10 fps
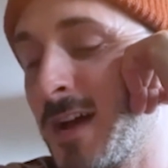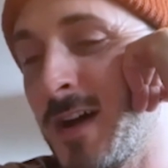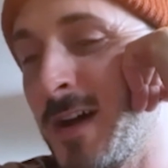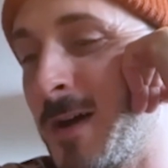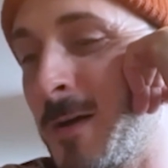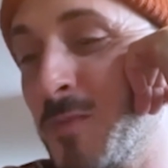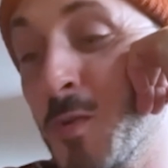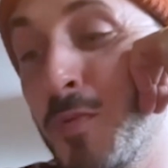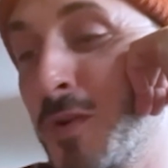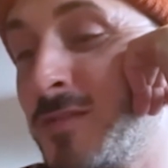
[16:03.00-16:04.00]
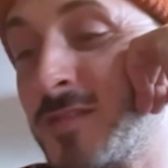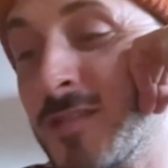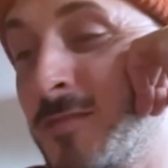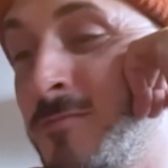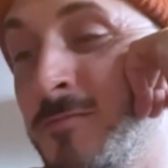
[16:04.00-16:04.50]
um, you put in
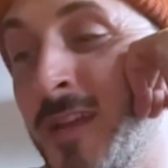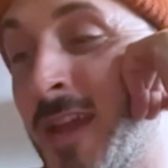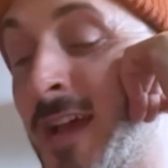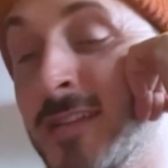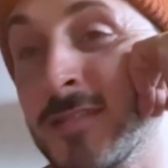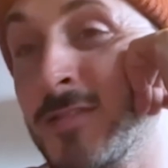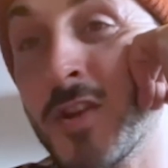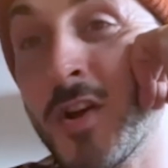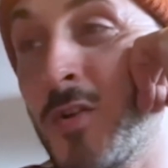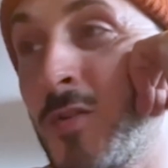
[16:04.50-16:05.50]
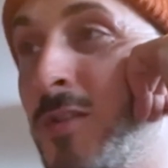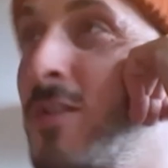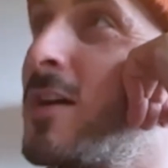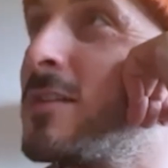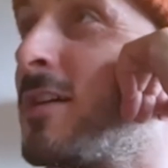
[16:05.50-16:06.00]
some gas, you know,
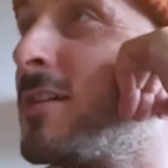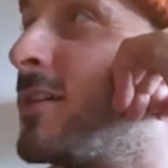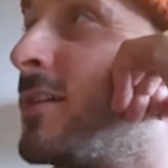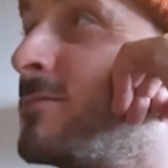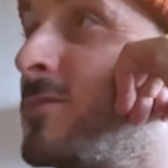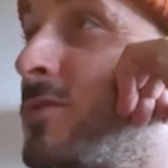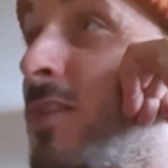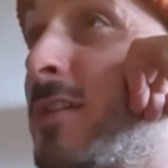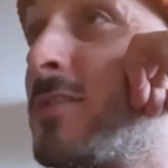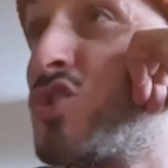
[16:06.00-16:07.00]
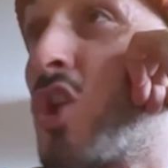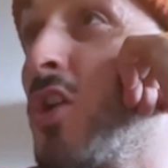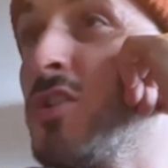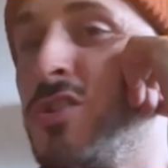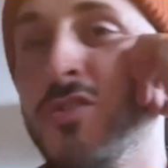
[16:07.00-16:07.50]
not, not like
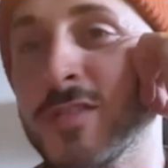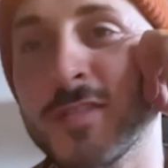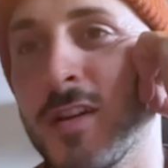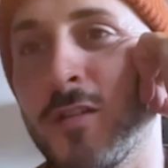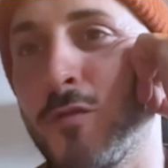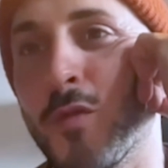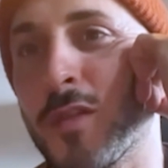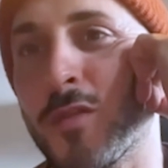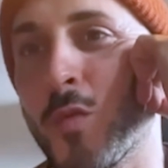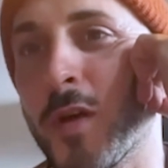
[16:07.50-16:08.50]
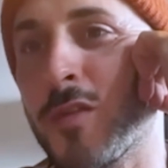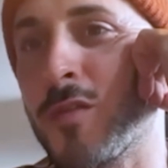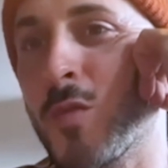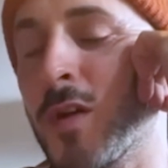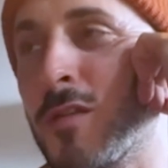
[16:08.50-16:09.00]
charging yourself with with
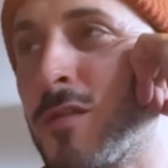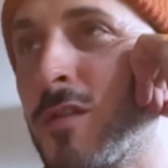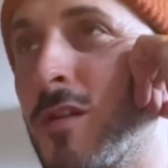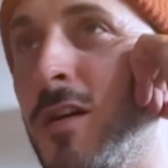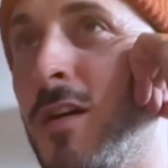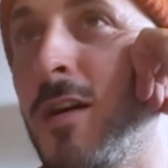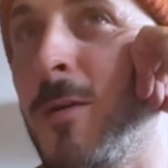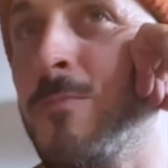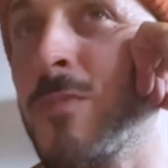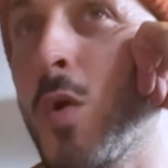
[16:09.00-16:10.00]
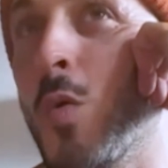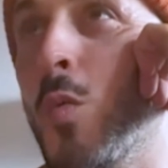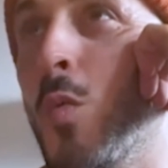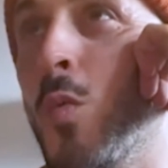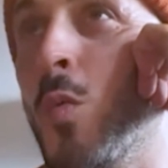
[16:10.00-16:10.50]
with um,
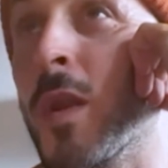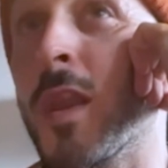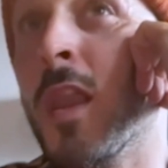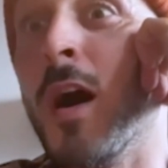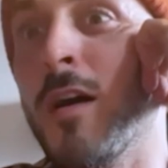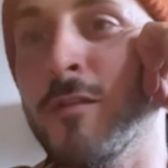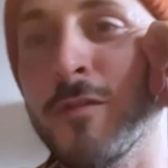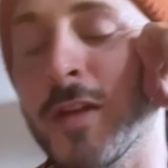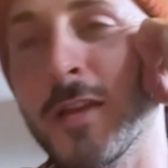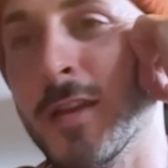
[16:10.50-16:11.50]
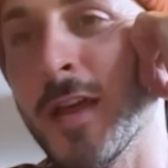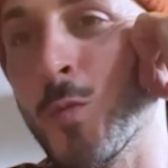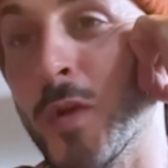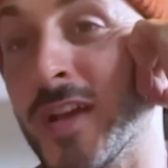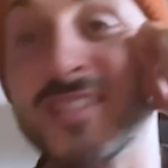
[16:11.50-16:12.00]
with love and
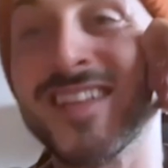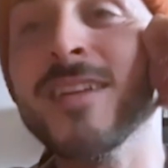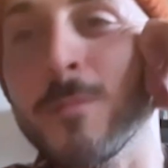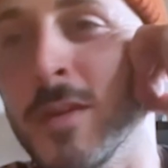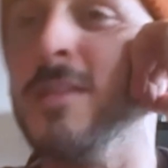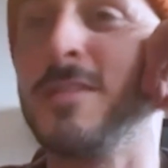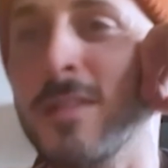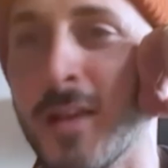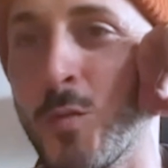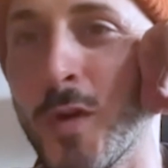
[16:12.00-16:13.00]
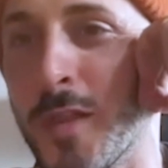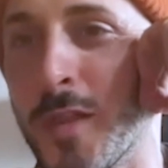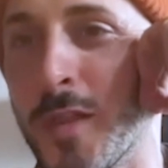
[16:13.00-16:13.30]
and with excitement and with